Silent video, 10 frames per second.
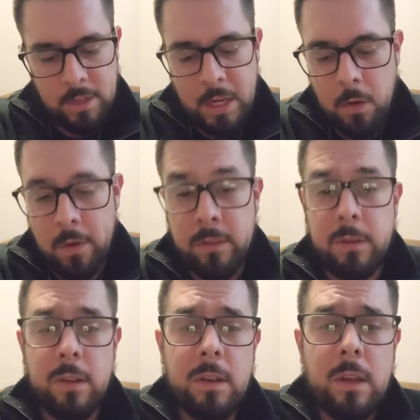There
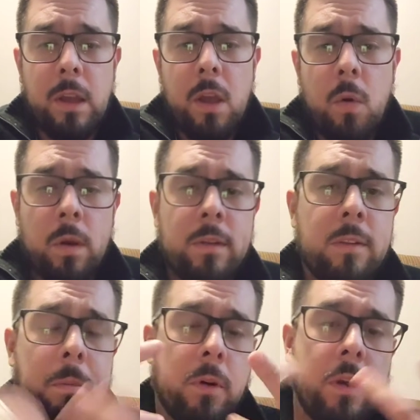was once
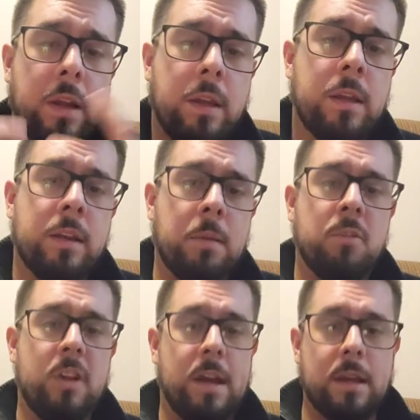a boy named
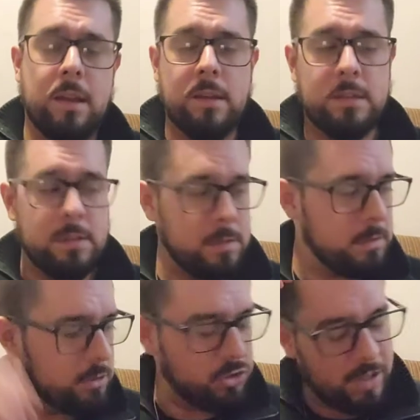Jack.
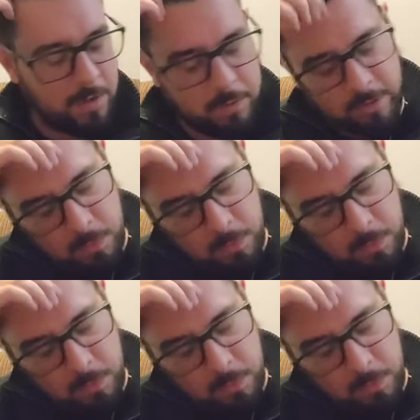Jack was a